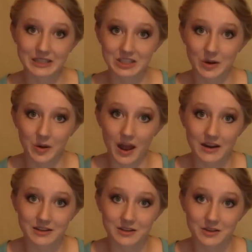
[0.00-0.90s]
to show you how
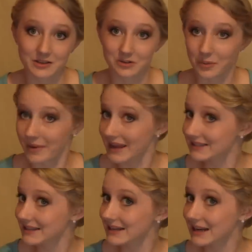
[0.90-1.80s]
to do this
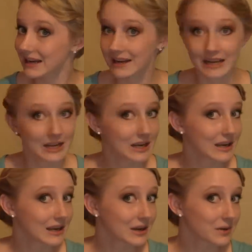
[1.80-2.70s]
romantic,
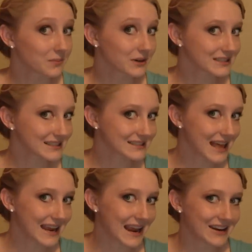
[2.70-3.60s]

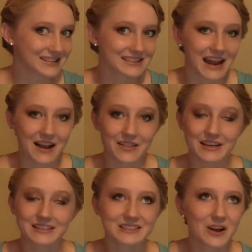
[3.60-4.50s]
princess-like hairstyle that
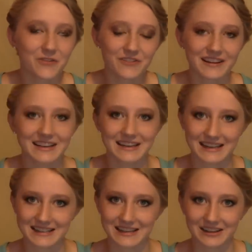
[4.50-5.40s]
is so fun and
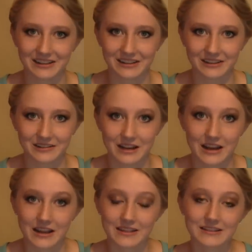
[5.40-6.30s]
easy to learn.
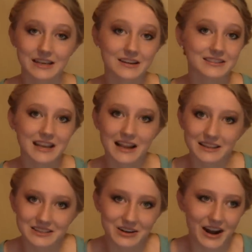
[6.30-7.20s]
This hairstyle
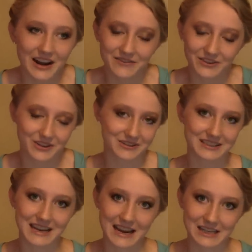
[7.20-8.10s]
is great for those
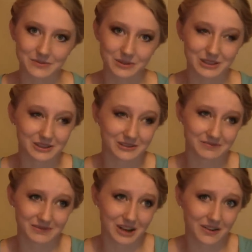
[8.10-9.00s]
days when you're
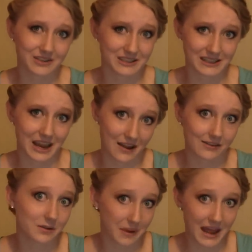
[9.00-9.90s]
obviously
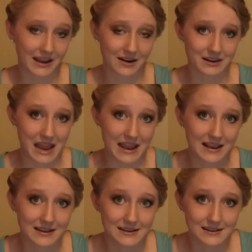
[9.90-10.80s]
having a bad hair day,